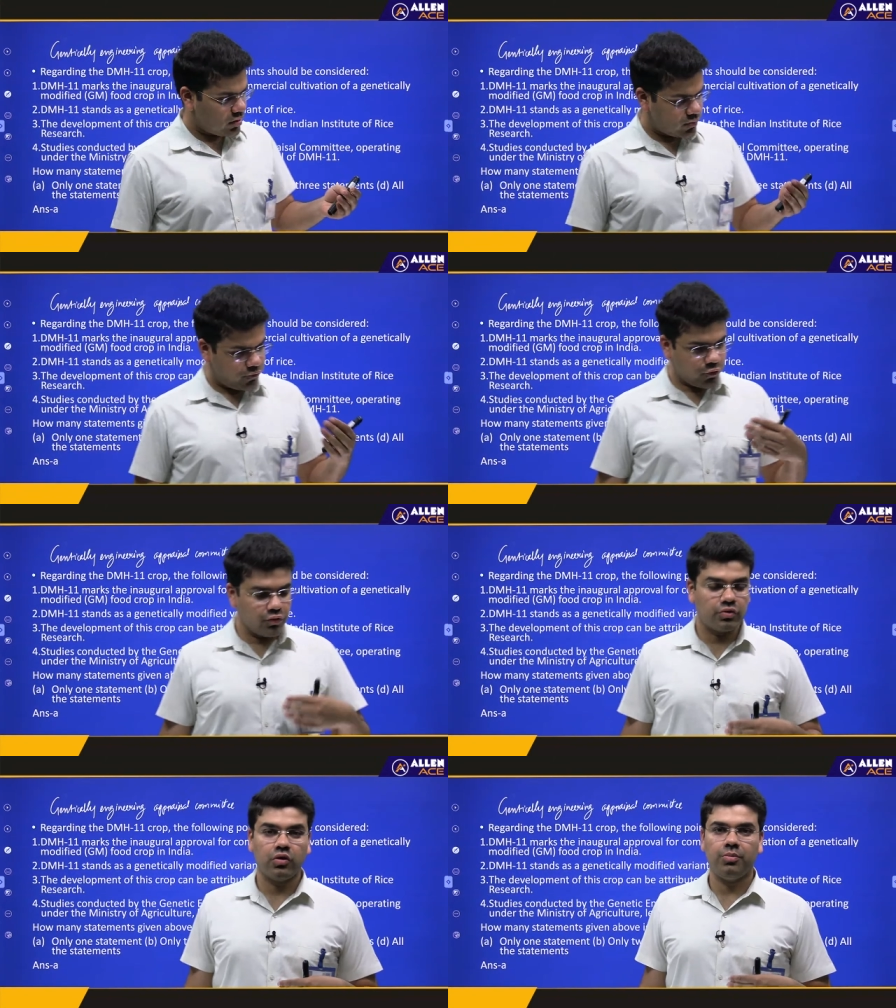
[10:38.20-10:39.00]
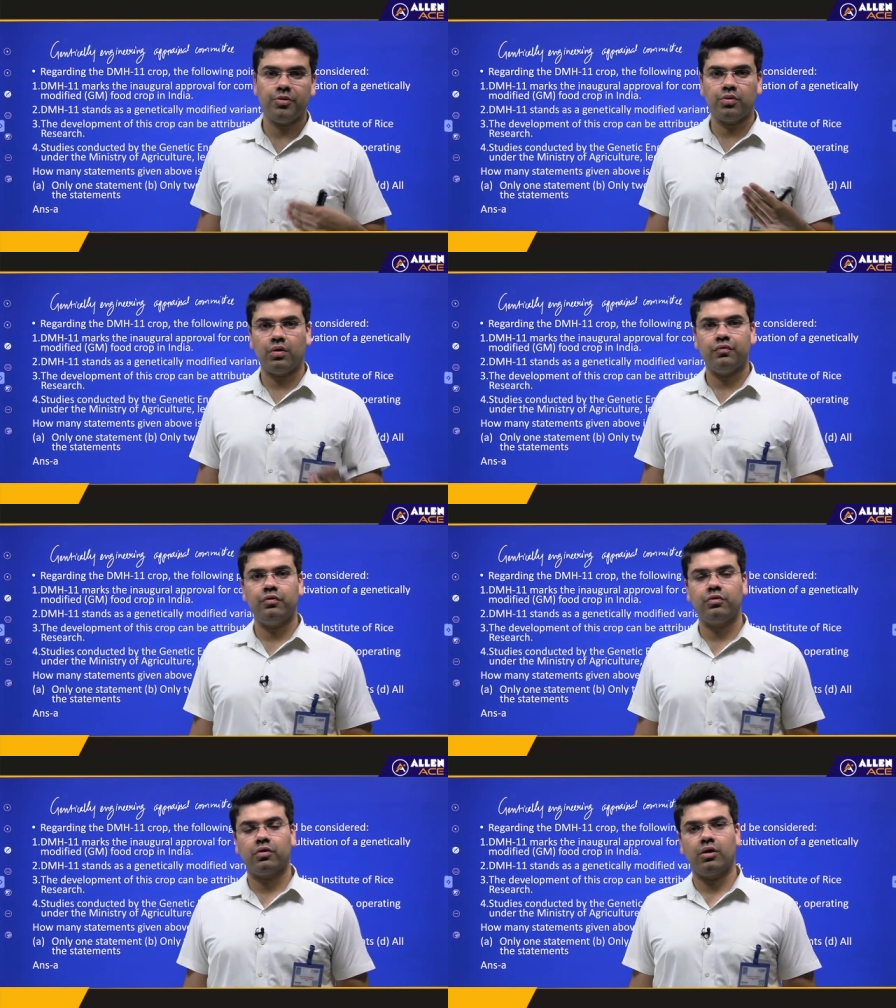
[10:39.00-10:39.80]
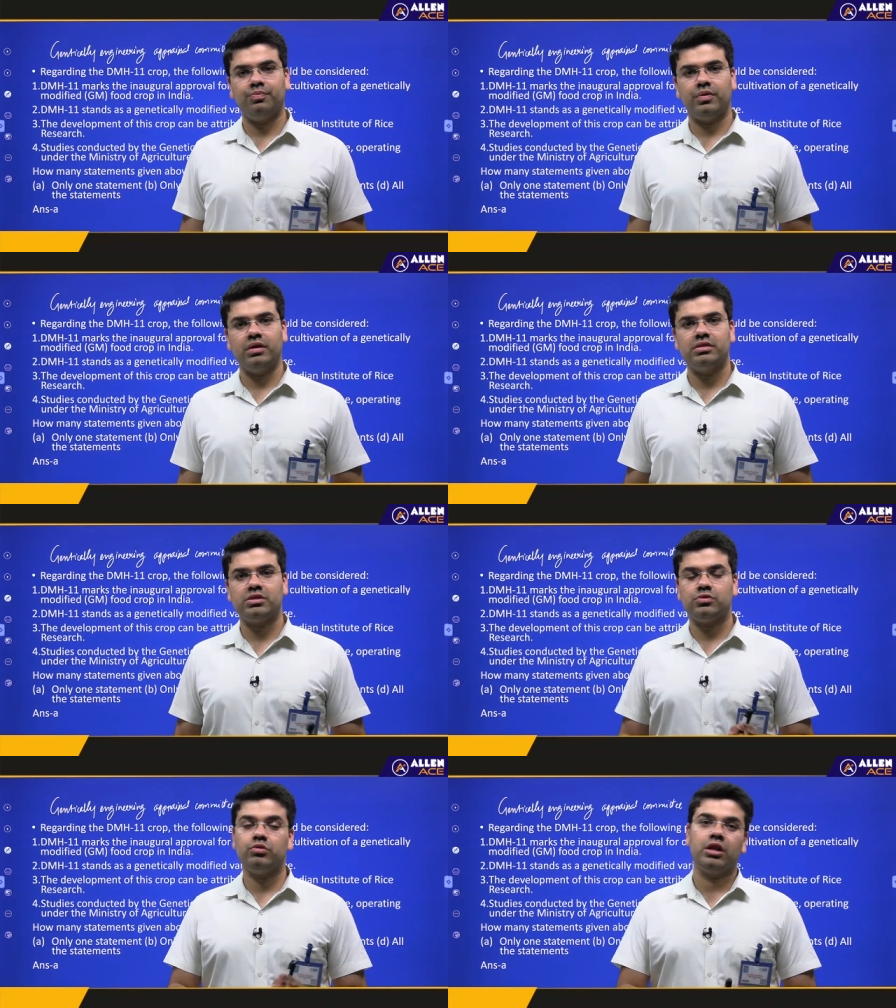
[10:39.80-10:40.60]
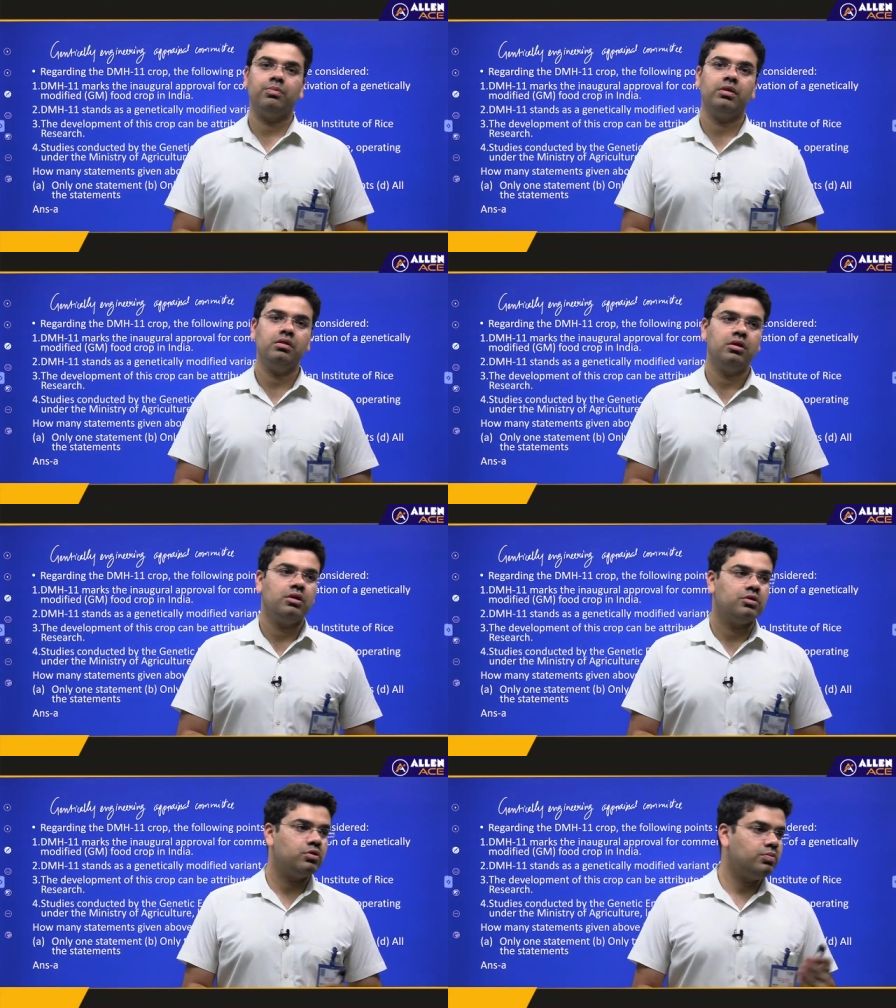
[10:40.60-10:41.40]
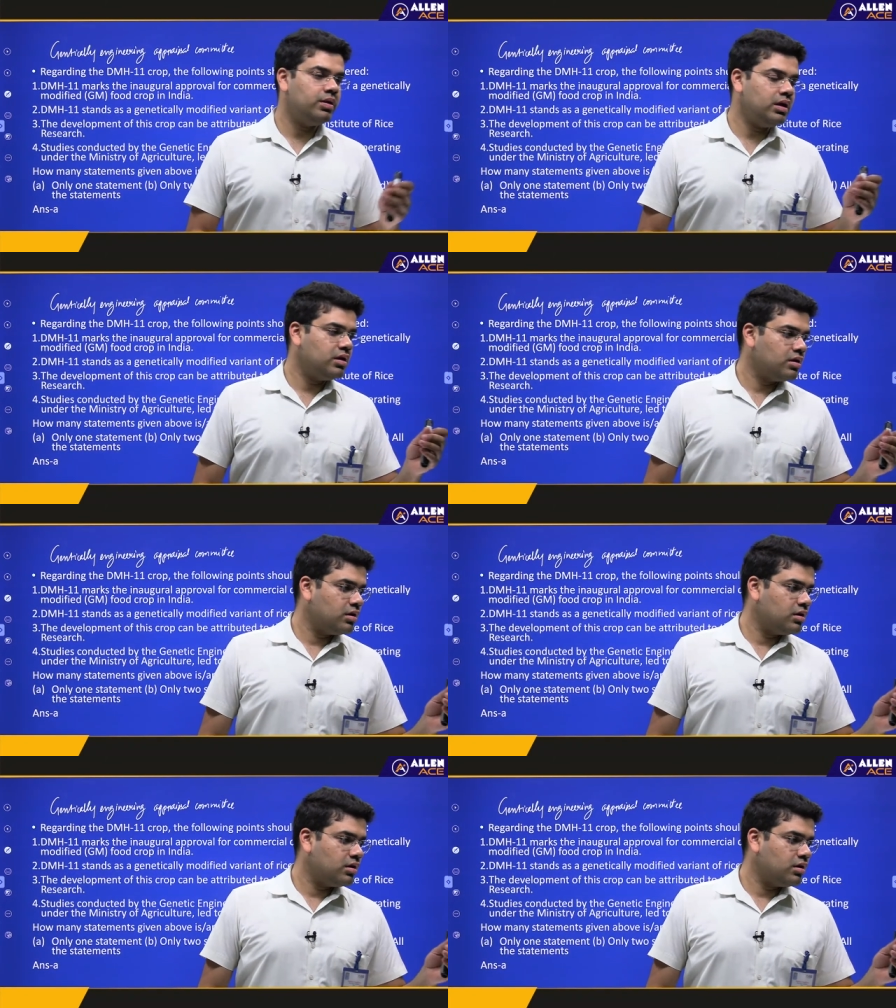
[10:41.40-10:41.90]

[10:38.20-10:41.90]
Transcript: food crop or non-food crop is suitable to be